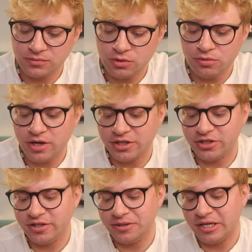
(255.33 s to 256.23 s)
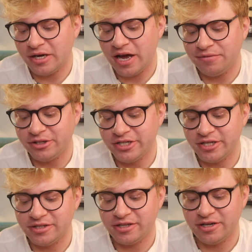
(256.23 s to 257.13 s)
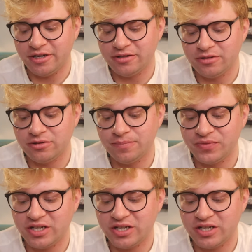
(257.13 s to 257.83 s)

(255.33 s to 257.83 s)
ooh, actually, yeah, aftertaste kind of has a little